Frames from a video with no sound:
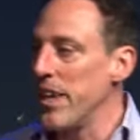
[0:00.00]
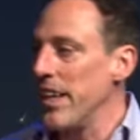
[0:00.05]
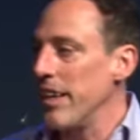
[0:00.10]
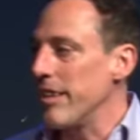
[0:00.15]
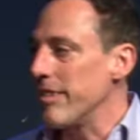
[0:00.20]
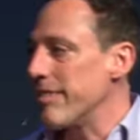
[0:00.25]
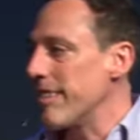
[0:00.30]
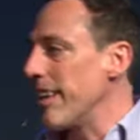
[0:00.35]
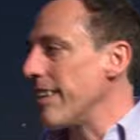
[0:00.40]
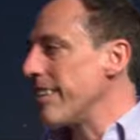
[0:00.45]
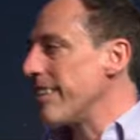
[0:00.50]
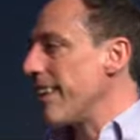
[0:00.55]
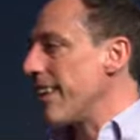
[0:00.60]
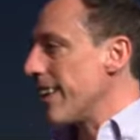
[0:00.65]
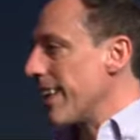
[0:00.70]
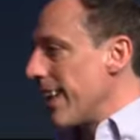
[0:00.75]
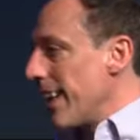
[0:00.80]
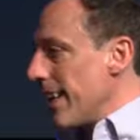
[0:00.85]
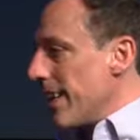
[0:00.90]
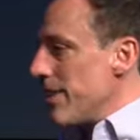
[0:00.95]
They send a
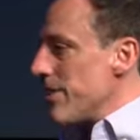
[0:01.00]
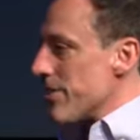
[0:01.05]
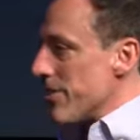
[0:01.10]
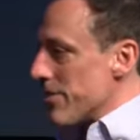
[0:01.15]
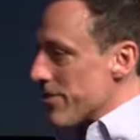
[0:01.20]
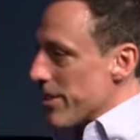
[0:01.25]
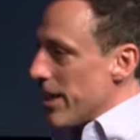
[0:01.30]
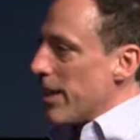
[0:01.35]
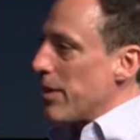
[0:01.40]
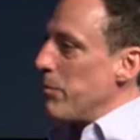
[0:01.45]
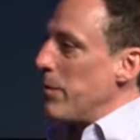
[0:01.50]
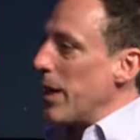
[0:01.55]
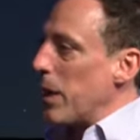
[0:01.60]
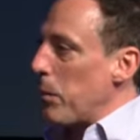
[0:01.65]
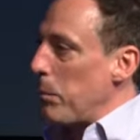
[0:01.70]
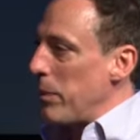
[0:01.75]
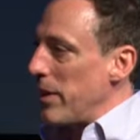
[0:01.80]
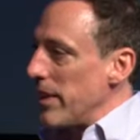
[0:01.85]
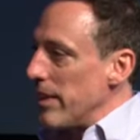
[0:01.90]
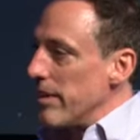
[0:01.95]
delegation and try to
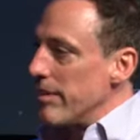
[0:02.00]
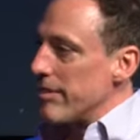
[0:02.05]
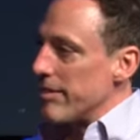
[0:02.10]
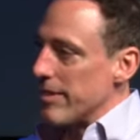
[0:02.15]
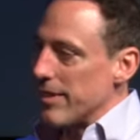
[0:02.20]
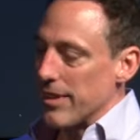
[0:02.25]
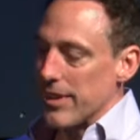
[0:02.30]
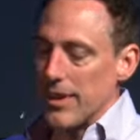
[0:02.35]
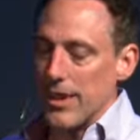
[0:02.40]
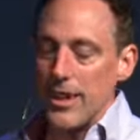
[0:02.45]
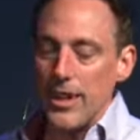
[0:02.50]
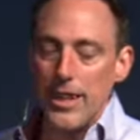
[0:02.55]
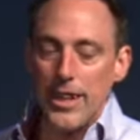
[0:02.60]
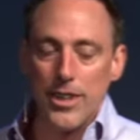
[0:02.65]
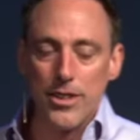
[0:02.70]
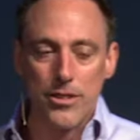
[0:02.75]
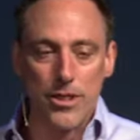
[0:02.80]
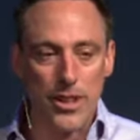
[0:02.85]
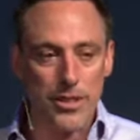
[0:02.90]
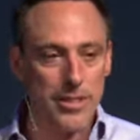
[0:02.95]
make peace. And then they
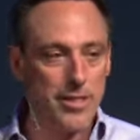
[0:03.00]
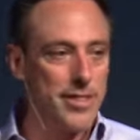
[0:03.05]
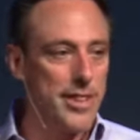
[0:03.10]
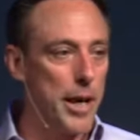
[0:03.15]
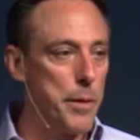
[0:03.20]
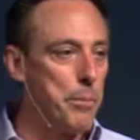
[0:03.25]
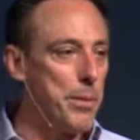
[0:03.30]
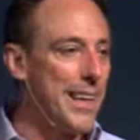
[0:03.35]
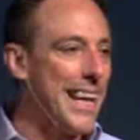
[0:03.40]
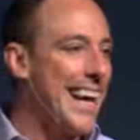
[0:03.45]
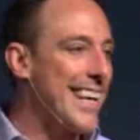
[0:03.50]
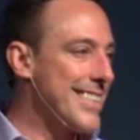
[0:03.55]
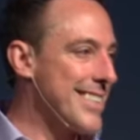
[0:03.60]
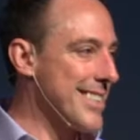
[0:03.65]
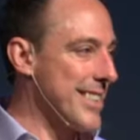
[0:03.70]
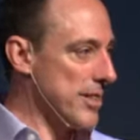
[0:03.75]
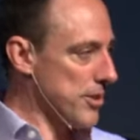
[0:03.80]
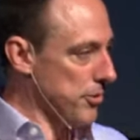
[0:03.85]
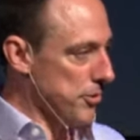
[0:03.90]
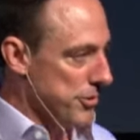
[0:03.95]
talk to this guy
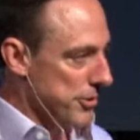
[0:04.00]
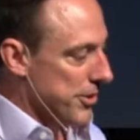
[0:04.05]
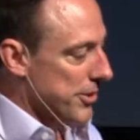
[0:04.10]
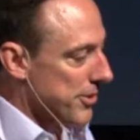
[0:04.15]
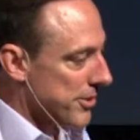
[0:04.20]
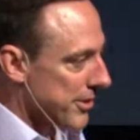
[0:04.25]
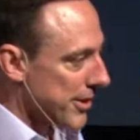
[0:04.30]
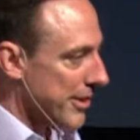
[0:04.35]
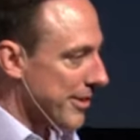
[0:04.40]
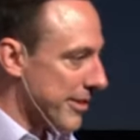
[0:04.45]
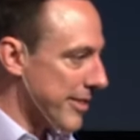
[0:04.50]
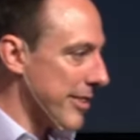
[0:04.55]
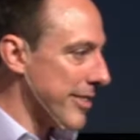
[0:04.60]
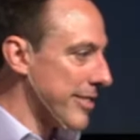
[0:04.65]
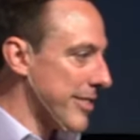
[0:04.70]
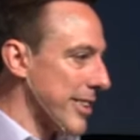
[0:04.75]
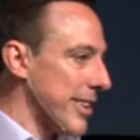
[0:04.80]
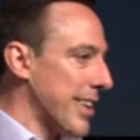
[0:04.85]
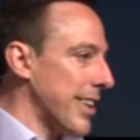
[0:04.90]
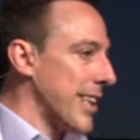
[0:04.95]
Blastus, who's his
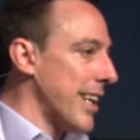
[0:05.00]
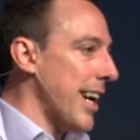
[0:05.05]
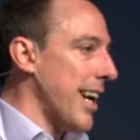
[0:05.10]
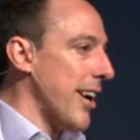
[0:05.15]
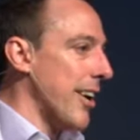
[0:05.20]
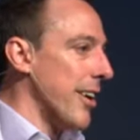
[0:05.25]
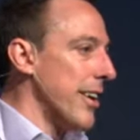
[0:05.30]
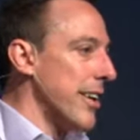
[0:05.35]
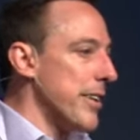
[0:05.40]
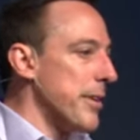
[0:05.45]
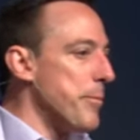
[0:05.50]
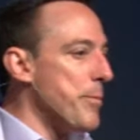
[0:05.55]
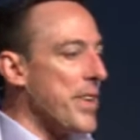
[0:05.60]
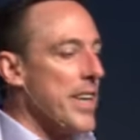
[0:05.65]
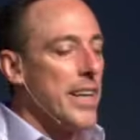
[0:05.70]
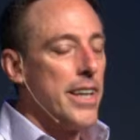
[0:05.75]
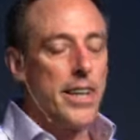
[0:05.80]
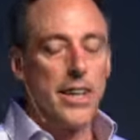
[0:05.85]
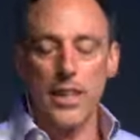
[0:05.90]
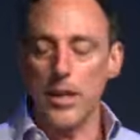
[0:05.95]
assistant, King Herod. And
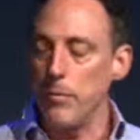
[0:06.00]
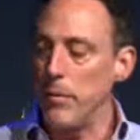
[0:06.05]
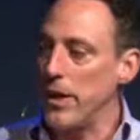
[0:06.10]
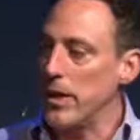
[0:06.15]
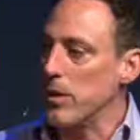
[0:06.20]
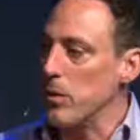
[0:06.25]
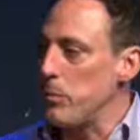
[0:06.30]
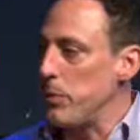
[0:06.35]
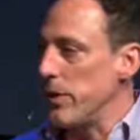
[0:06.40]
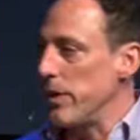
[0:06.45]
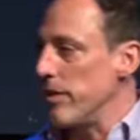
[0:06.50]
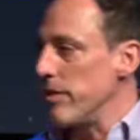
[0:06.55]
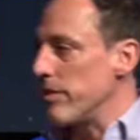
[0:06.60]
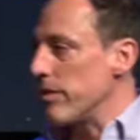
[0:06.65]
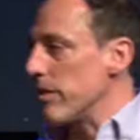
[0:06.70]
they make the peace.